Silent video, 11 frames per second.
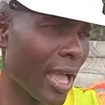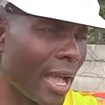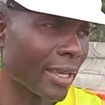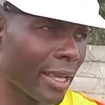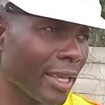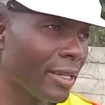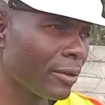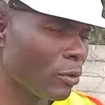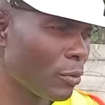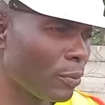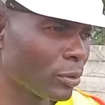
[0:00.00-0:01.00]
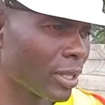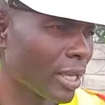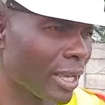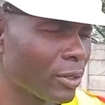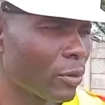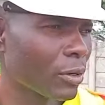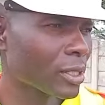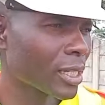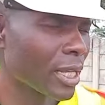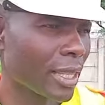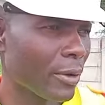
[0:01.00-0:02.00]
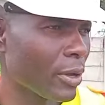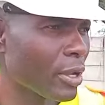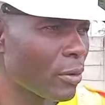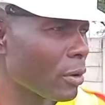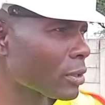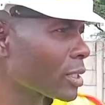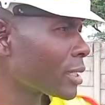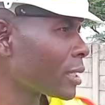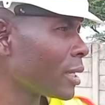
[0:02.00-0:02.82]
Again, we'll put the head walls and the wing walls,